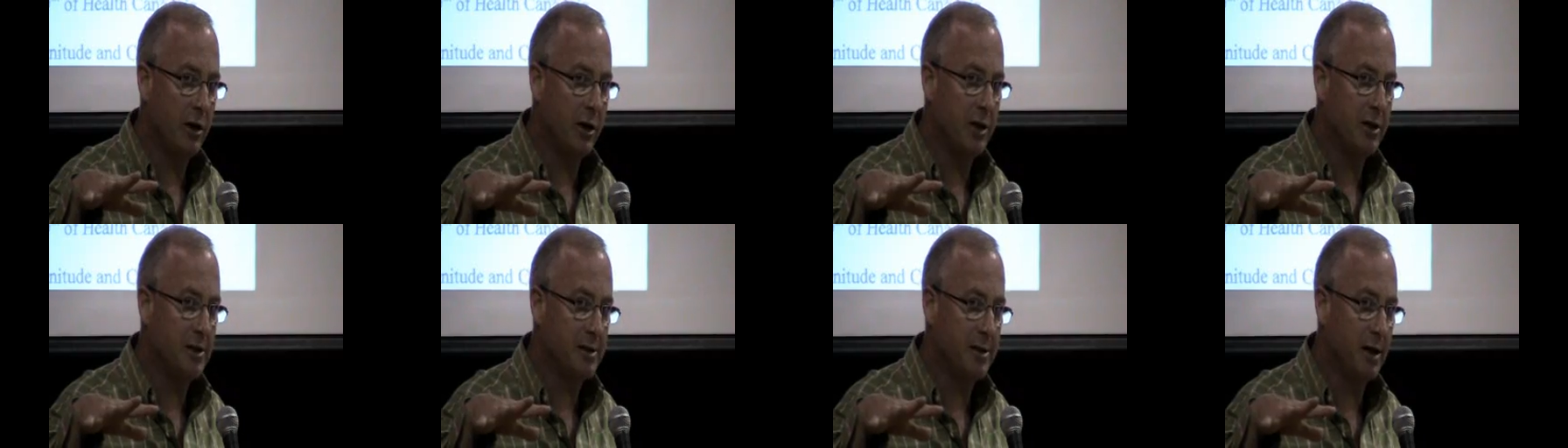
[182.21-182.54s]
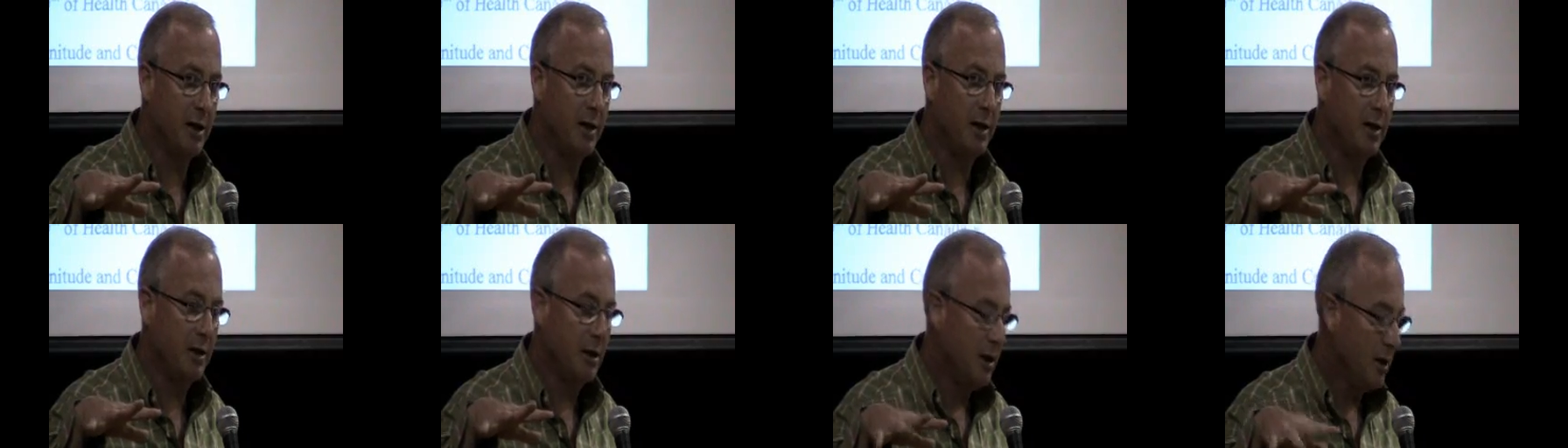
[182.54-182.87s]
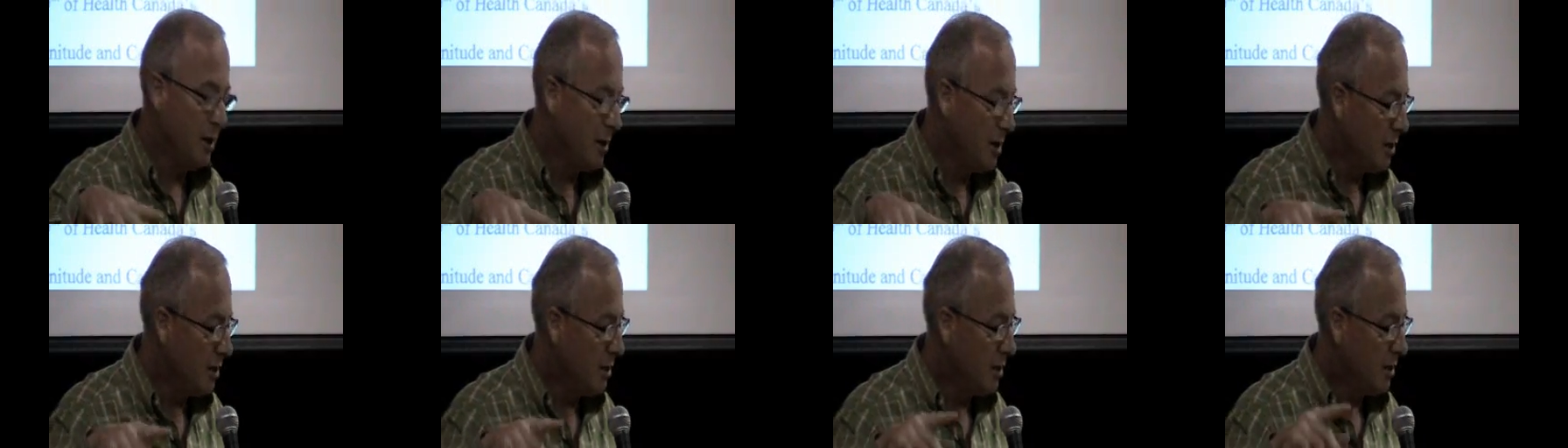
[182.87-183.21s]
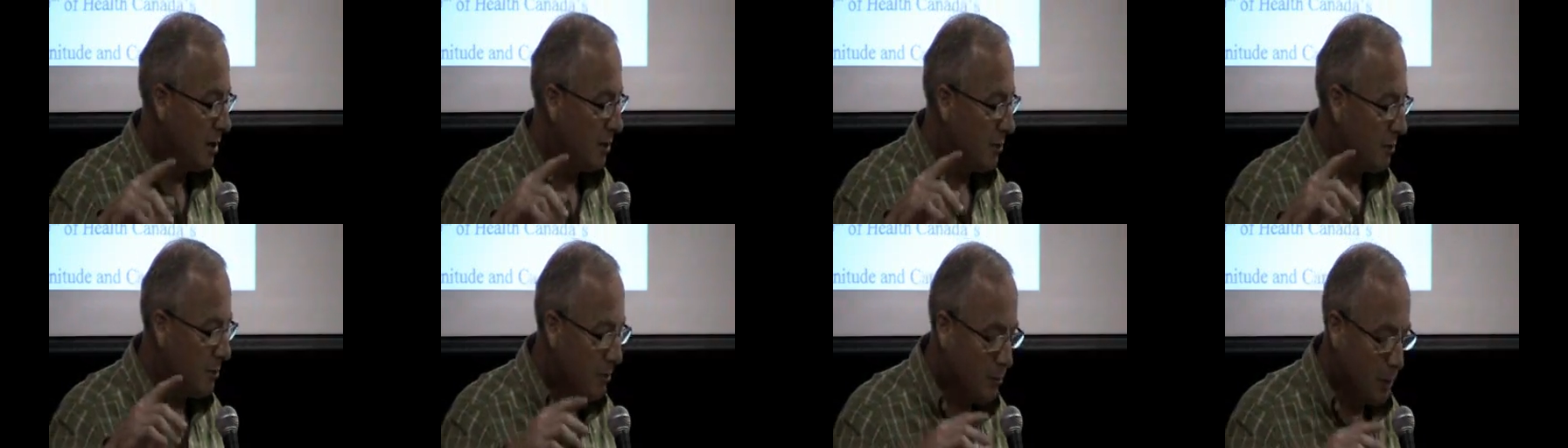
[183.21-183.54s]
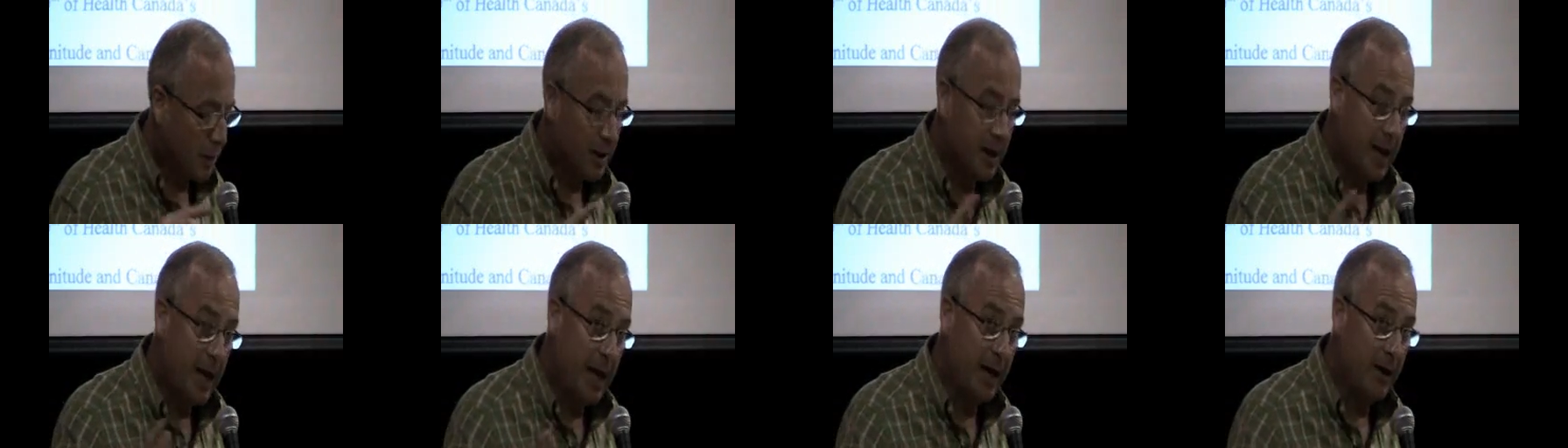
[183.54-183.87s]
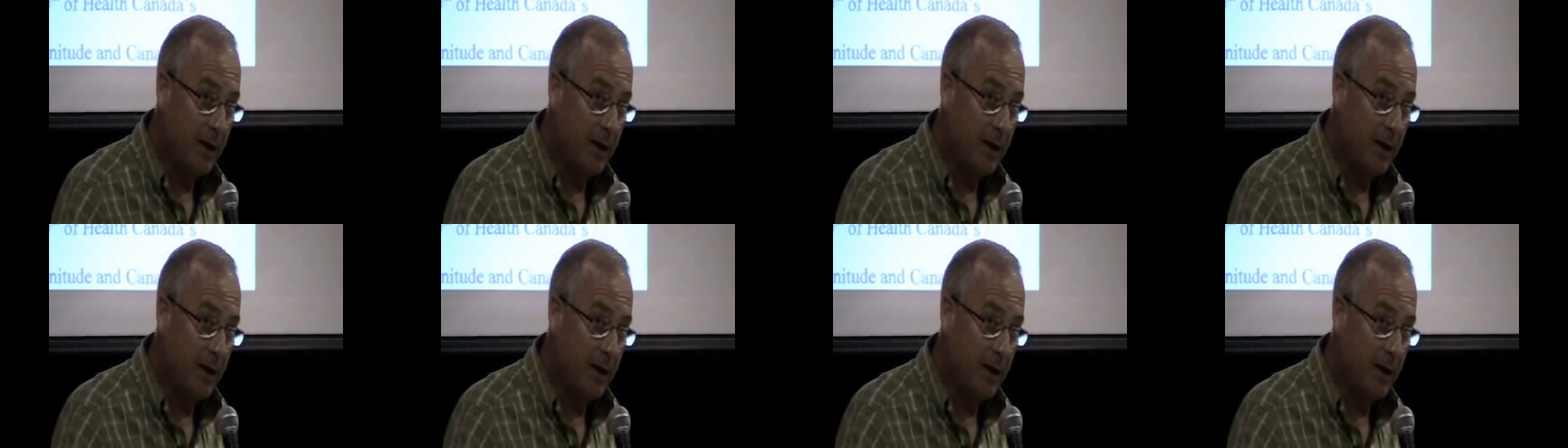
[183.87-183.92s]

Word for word: You're going to get sick. But